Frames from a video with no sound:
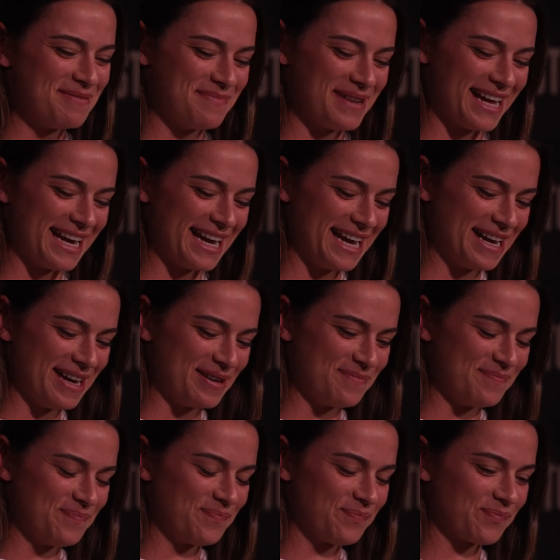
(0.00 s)
But
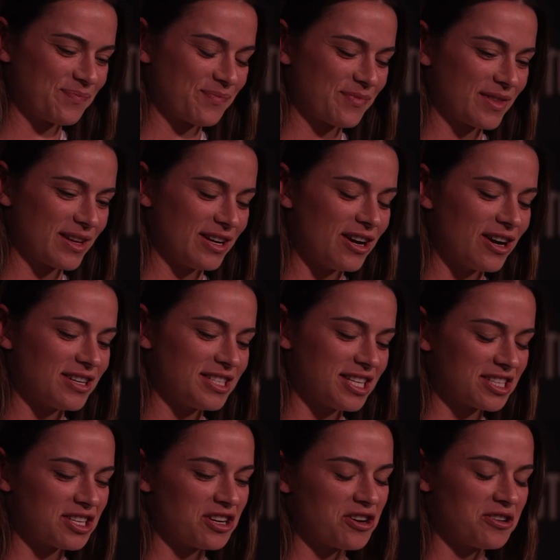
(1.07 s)
no,
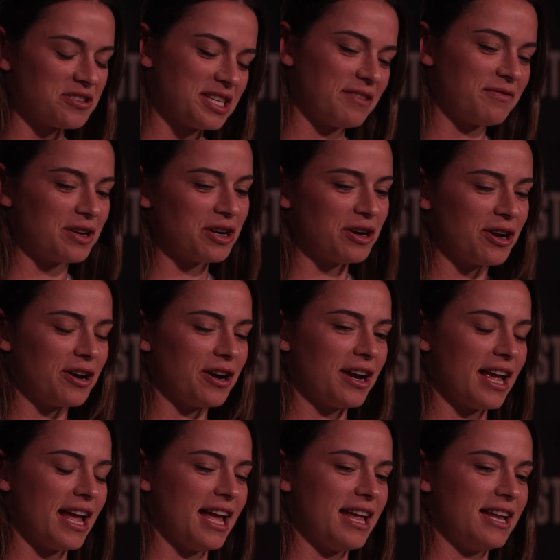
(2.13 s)
6-0,
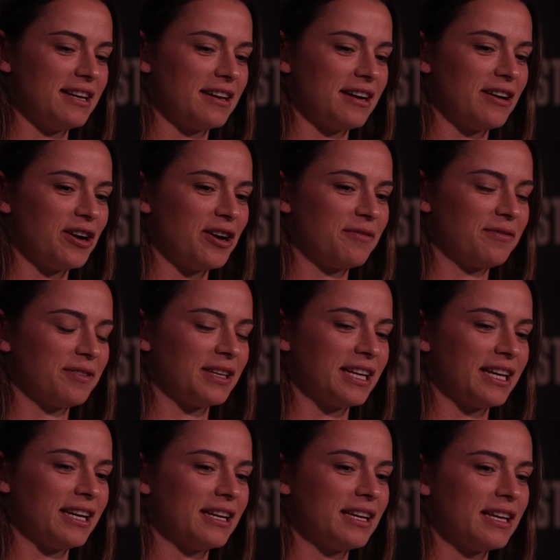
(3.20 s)
7-0, and
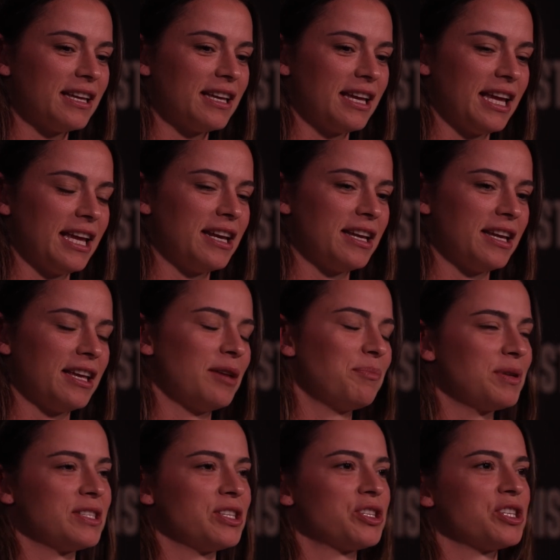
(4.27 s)
hopefully in a
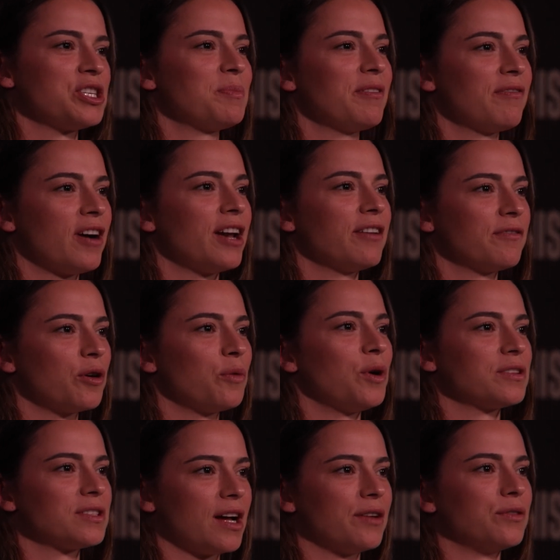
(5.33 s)
position to be fighting for a
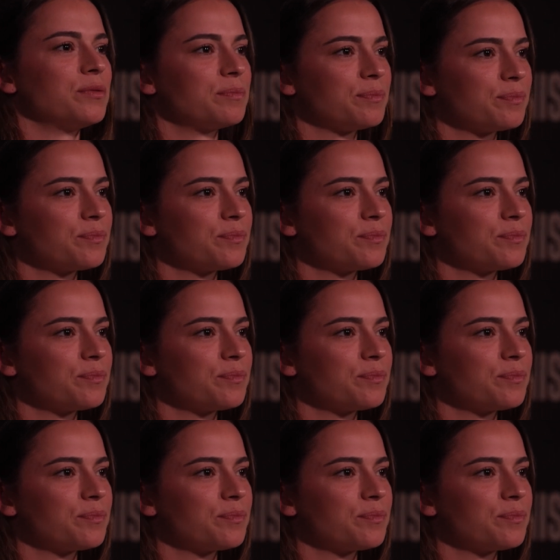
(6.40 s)
world title.